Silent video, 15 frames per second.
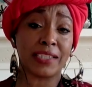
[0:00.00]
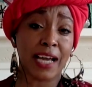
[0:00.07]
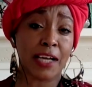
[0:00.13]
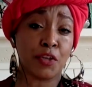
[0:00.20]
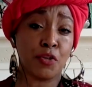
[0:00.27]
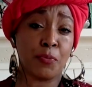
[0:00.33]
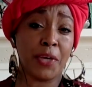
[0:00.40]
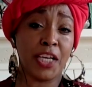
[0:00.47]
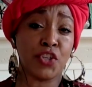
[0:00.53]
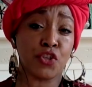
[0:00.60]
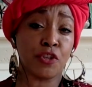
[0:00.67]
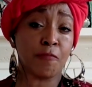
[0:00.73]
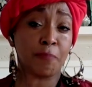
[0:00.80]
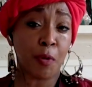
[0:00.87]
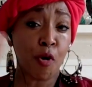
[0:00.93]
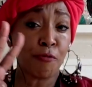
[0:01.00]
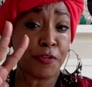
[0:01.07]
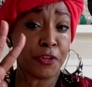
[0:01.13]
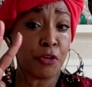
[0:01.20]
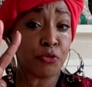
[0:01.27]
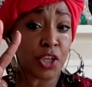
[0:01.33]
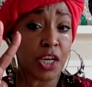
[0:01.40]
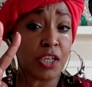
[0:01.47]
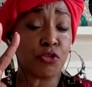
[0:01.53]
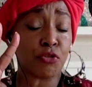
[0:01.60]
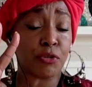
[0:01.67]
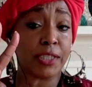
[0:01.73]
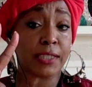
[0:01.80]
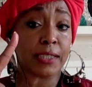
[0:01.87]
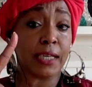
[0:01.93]
occupation of both of those
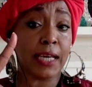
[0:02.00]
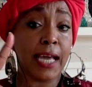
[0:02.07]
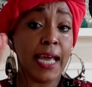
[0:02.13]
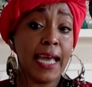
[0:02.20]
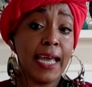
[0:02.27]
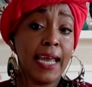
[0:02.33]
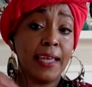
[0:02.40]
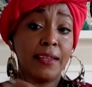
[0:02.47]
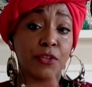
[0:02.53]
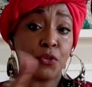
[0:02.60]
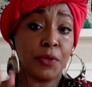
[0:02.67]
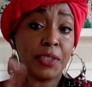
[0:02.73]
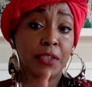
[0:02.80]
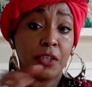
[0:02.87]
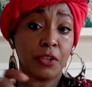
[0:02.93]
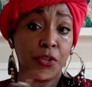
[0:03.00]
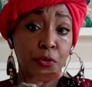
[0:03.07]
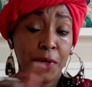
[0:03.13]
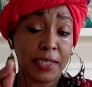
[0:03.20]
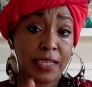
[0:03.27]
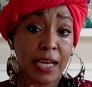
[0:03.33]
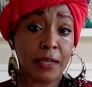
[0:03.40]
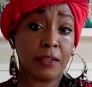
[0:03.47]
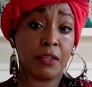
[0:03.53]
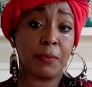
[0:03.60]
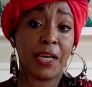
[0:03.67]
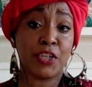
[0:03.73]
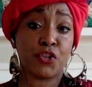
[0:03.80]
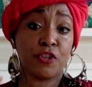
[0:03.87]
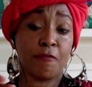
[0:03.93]
countries. And during the U.S.
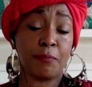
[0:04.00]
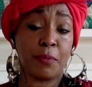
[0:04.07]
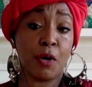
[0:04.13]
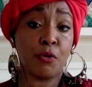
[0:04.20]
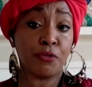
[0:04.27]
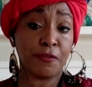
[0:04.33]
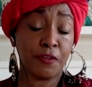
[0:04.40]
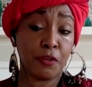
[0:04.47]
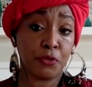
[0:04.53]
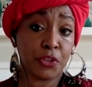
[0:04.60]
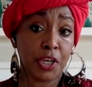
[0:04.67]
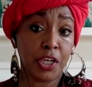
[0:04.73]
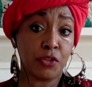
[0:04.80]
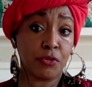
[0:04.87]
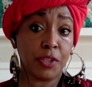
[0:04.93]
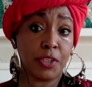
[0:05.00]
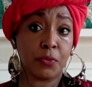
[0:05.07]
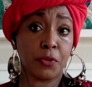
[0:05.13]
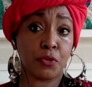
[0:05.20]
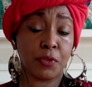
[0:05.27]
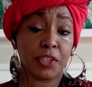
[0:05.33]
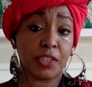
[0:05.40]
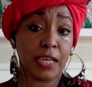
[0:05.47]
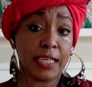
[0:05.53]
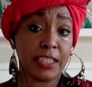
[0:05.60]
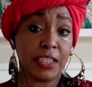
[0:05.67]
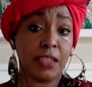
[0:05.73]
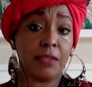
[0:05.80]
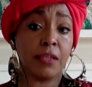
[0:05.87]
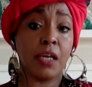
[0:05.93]
occupation of both of those countries, which was
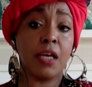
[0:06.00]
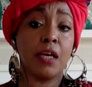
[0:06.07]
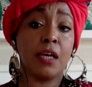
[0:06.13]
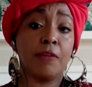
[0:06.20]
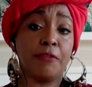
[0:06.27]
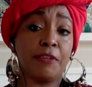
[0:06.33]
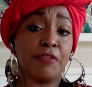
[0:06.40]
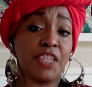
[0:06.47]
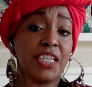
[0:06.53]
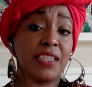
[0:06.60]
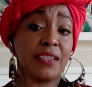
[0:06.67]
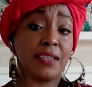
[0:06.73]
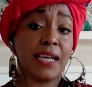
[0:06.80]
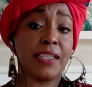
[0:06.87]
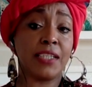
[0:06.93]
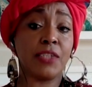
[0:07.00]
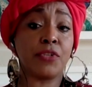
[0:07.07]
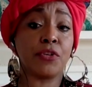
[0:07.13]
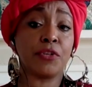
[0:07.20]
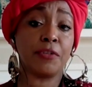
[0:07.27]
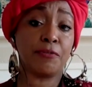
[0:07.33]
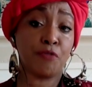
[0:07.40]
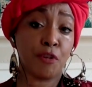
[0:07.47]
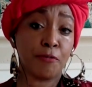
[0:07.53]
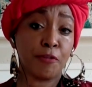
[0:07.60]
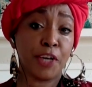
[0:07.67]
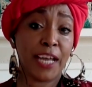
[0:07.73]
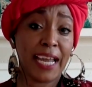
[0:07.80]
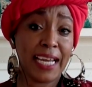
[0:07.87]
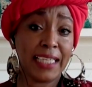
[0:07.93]
1915 to 1934 for
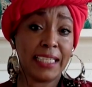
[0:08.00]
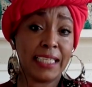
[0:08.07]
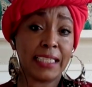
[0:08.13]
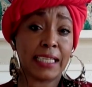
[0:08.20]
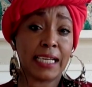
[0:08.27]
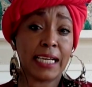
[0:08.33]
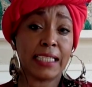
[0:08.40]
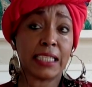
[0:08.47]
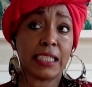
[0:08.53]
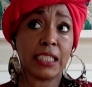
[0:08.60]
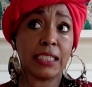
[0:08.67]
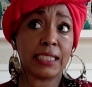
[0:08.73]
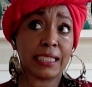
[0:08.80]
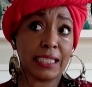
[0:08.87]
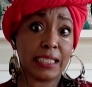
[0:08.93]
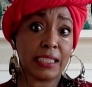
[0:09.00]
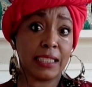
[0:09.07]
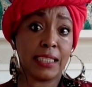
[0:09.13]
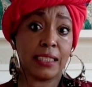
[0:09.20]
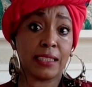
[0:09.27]
Haiti and 1916 to